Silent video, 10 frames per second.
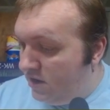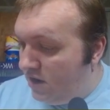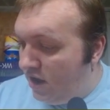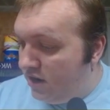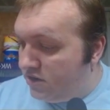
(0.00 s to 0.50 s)

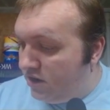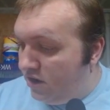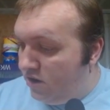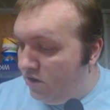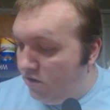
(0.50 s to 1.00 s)

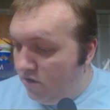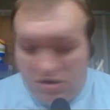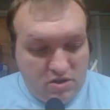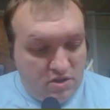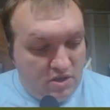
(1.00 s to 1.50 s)
Dashko.
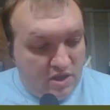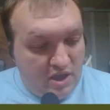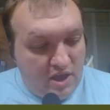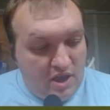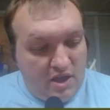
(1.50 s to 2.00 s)

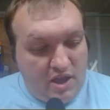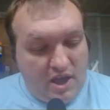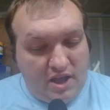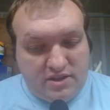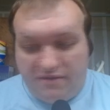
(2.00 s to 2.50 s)

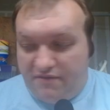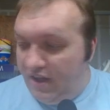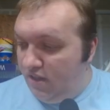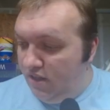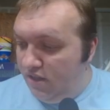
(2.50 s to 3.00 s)
That's a
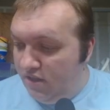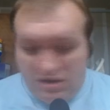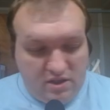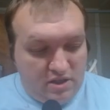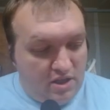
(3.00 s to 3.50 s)
fail.
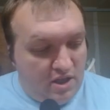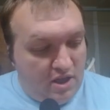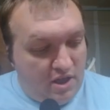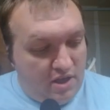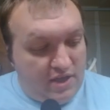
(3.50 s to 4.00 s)

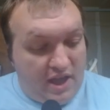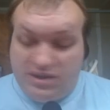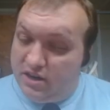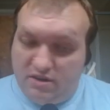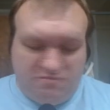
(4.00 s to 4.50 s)
That's
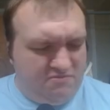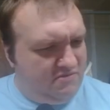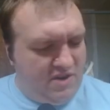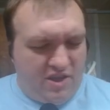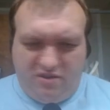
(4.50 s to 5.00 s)

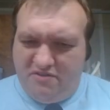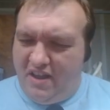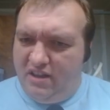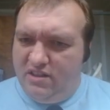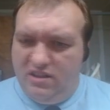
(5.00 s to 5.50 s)
another
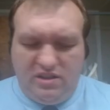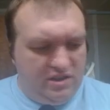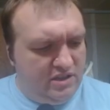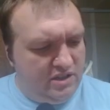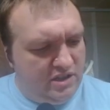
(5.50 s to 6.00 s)
fail.
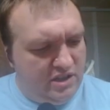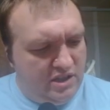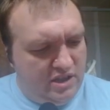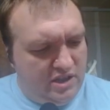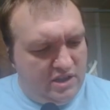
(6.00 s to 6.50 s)

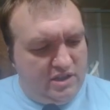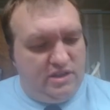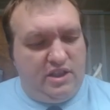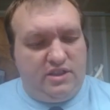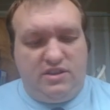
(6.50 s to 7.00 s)

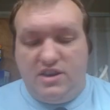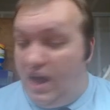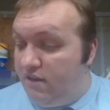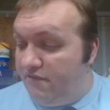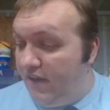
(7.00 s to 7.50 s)
That's
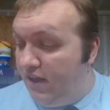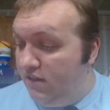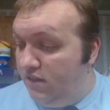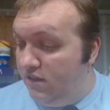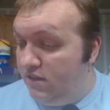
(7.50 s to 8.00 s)
not a fail.